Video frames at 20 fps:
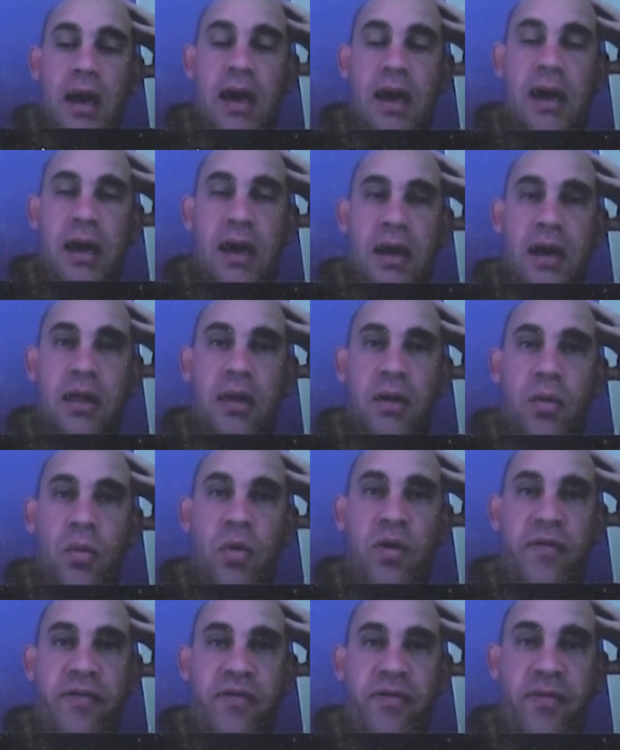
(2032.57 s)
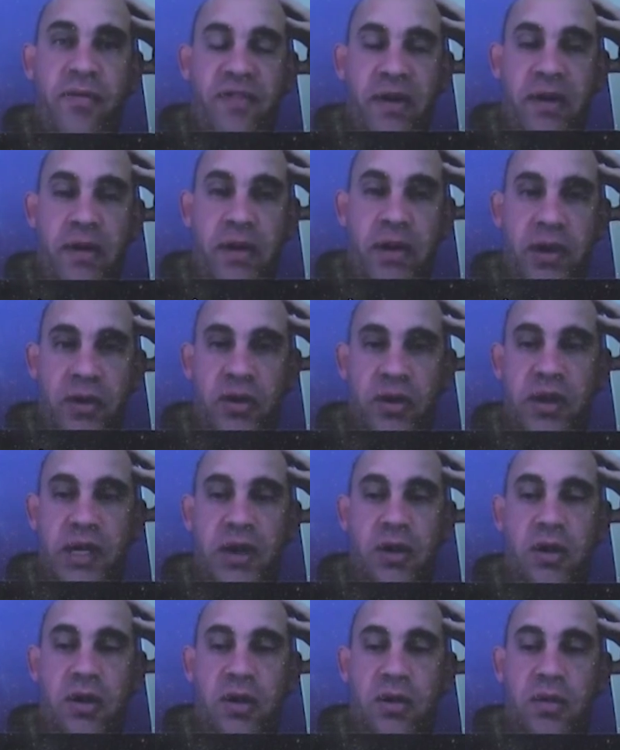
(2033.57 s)
Well, from very
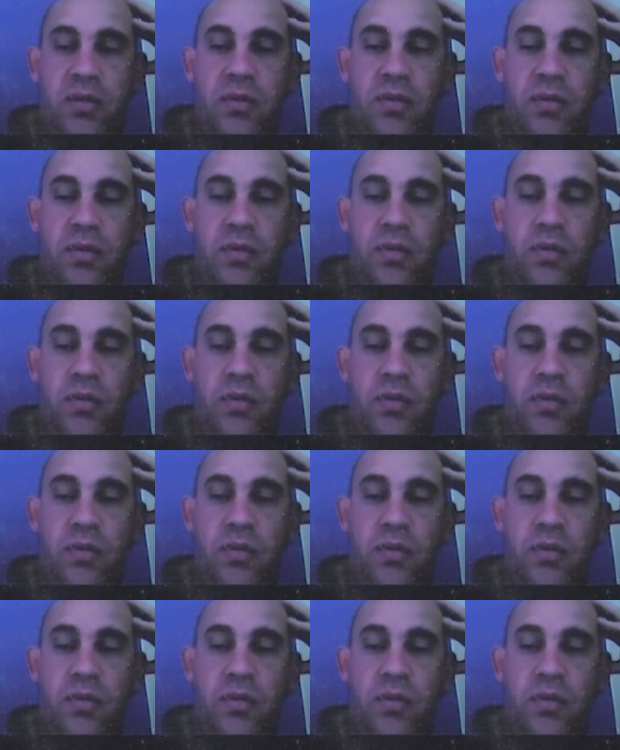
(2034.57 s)
early on,